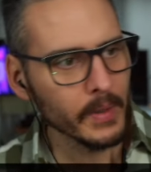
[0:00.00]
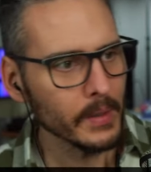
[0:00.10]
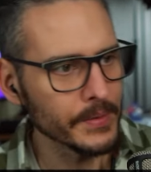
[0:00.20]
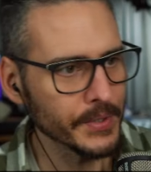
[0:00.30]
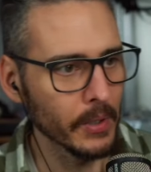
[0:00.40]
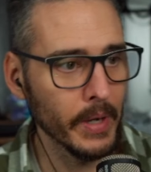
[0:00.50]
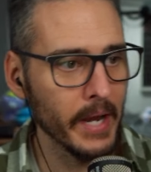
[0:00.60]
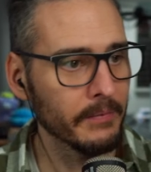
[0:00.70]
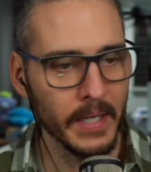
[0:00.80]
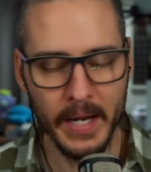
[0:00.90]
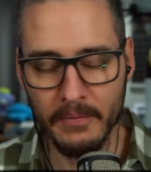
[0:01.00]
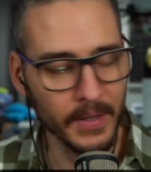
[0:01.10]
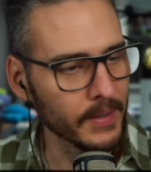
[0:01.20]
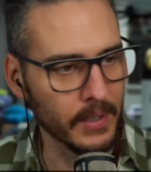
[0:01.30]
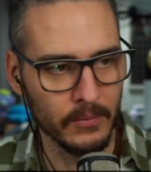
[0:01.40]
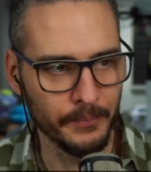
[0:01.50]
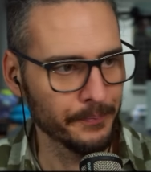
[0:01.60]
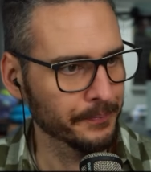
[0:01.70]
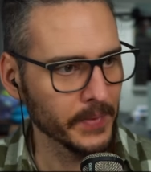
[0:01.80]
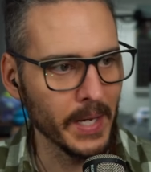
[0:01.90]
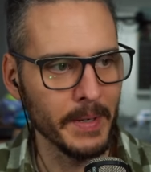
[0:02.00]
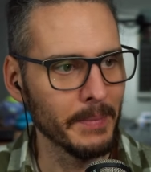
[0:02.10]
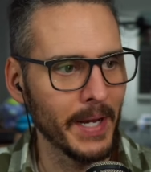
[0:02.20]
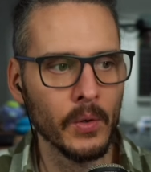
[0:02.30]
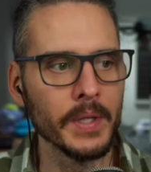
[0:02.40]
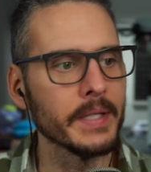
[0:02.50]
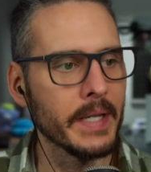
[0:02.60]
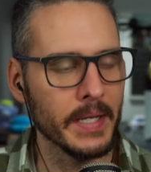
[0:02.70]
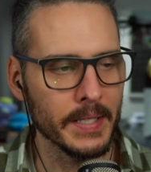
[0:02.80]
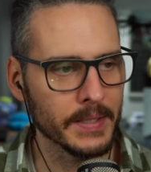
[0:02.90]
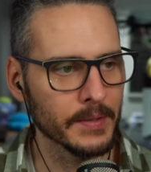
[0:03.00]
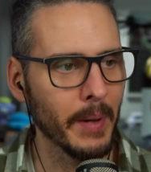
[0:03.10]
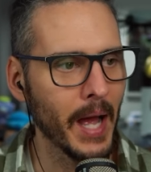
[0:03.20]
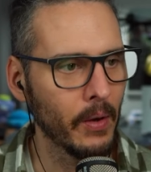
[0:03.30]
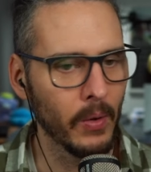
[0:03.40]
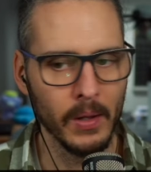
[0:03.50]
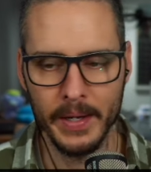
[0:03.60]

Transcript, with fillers: So every everything, I mean, my only DNS is Pi-hole,